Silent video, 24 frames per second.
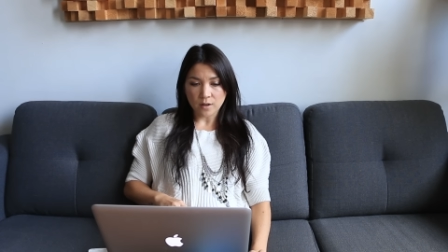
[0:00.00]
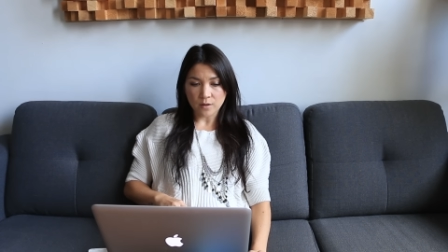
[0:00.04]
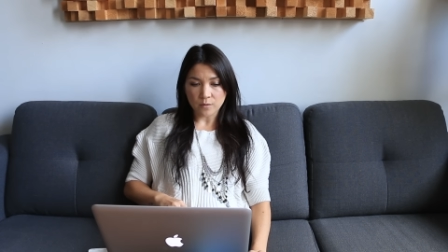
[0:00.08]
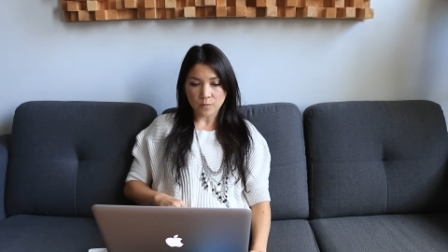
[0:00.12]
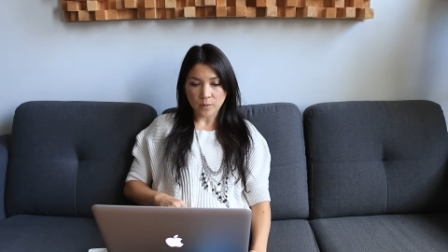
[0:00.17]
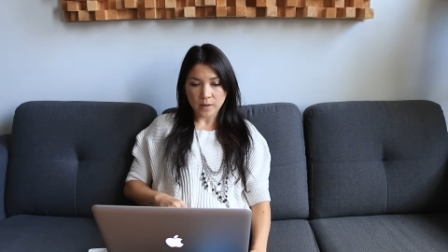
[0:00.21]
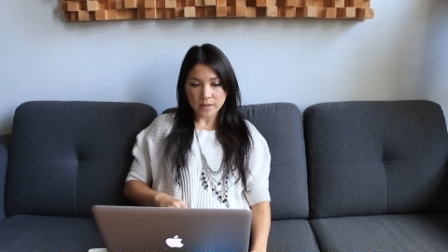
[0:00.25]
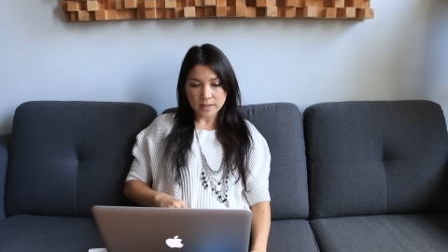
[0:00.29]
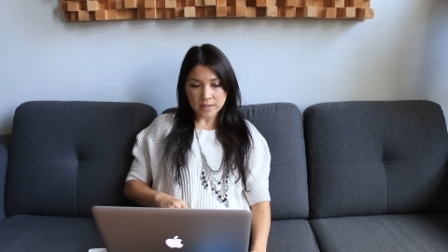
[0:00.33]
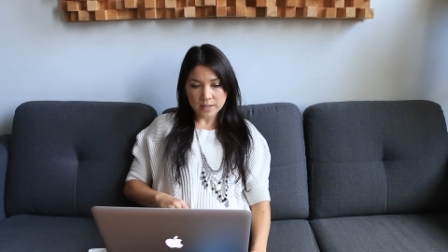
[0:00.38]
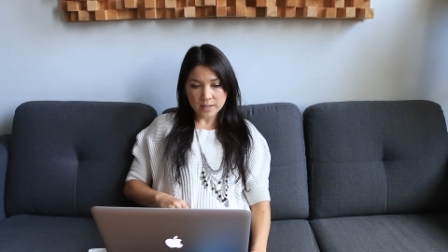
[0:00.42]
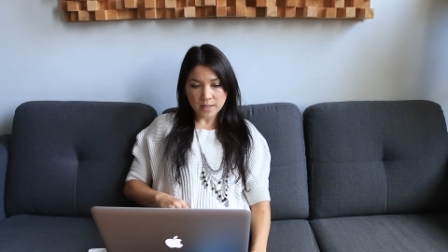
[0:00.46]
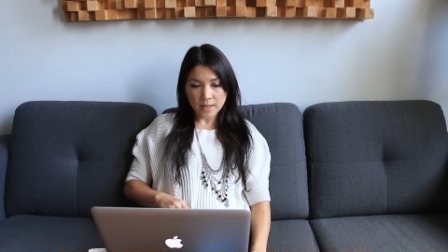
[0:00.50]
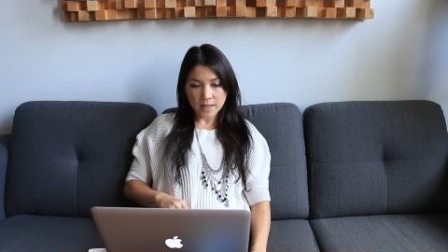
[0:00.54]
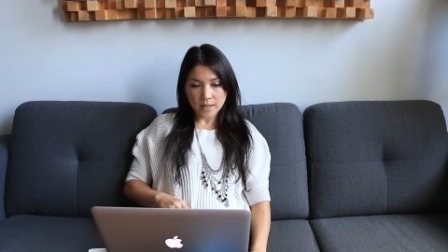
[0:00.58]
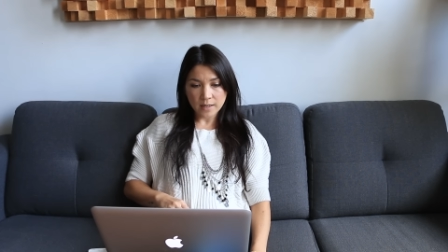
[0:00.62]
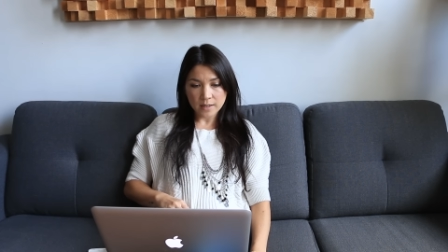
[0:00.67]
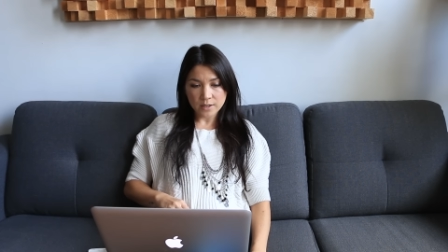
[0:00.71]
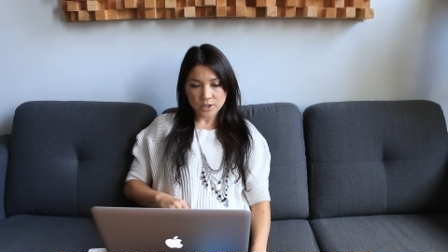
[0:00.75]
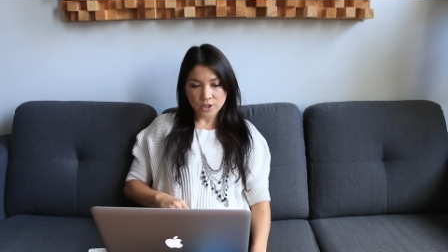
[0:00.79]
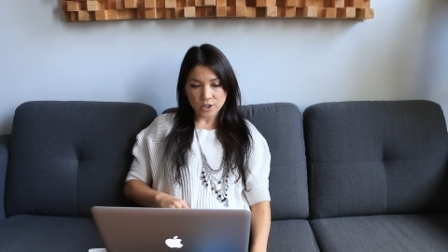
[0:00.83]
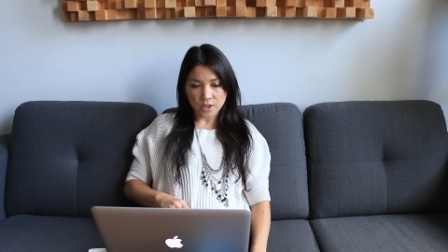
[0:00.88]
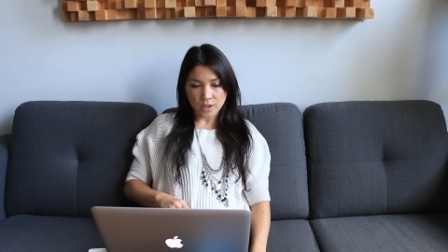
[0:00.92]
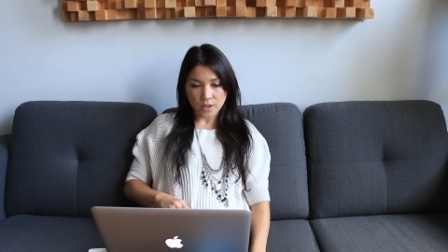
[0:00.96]
On
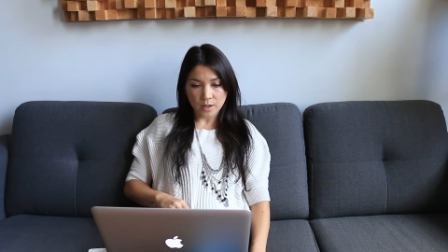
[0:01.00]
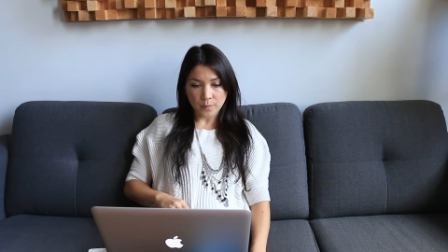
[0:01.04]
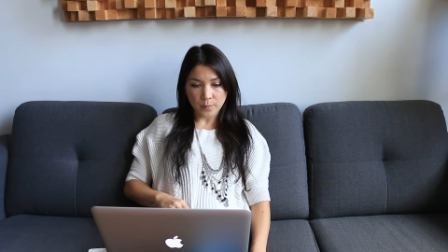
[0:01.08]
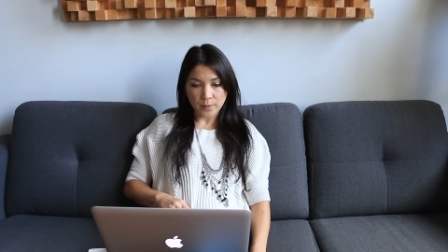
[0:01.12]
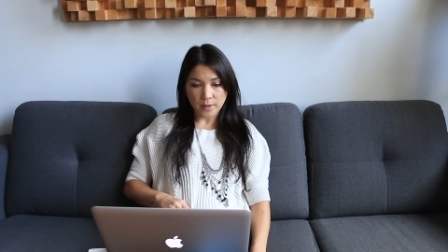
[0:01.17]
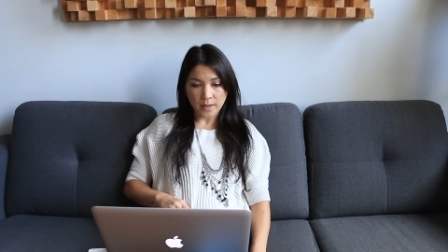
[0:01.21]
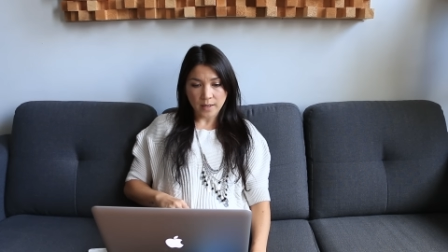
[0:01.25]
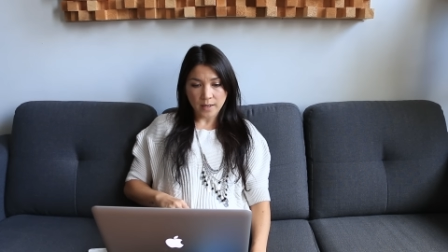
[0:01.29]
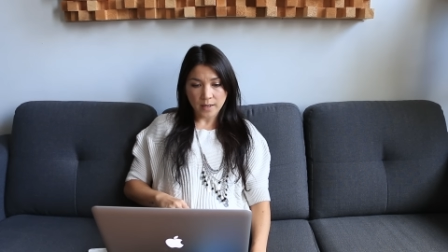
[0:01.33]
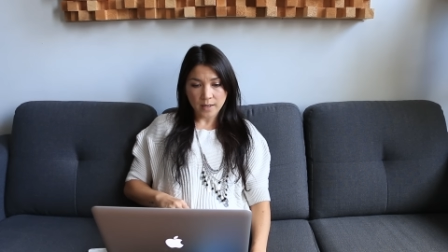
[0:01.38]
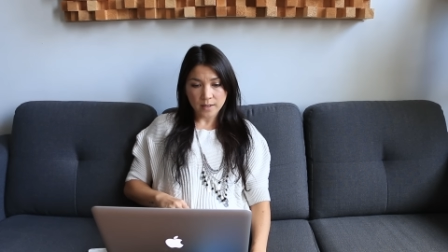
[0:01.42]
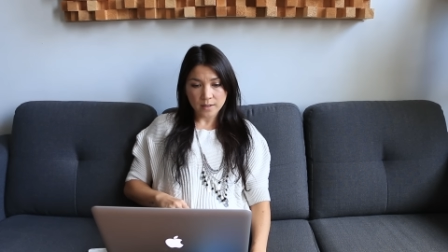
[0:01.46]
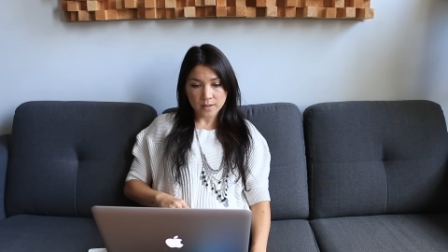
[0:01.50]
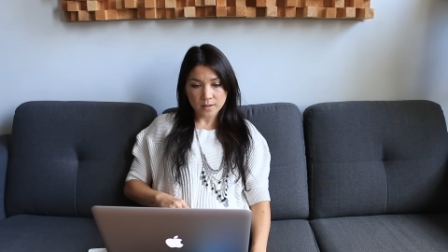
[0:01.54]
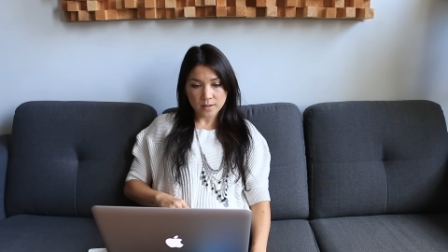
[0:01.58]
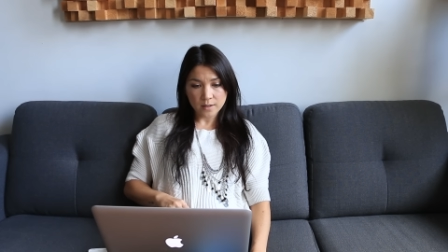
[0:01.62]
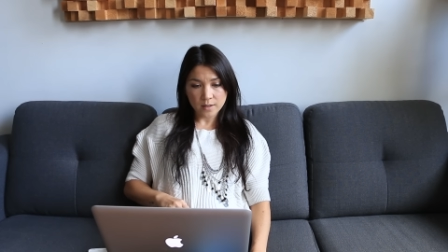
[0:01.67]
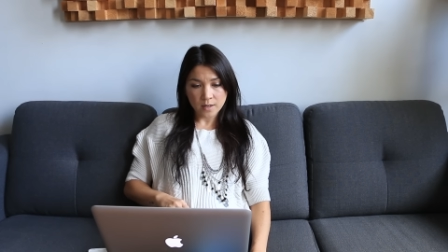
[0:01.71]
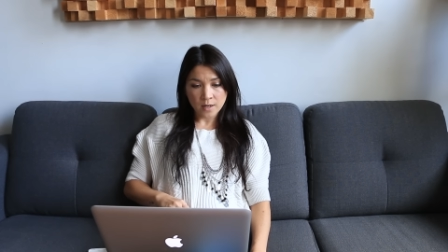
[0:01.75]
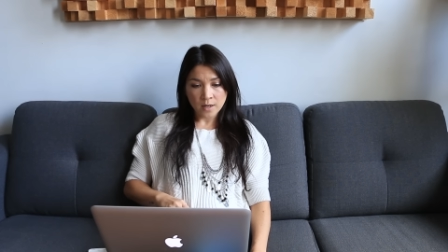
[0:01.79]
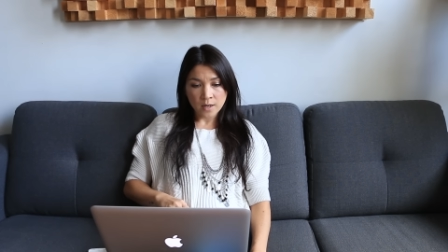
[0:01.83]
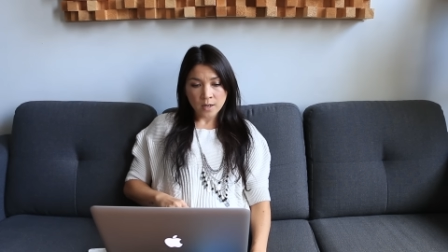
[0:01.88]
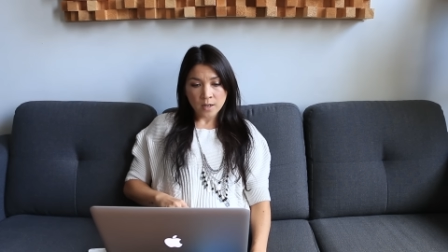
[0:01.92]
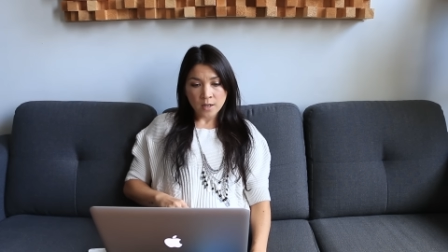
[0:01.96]
Wednesday, she
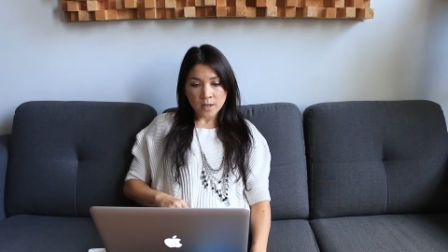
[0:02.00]
planned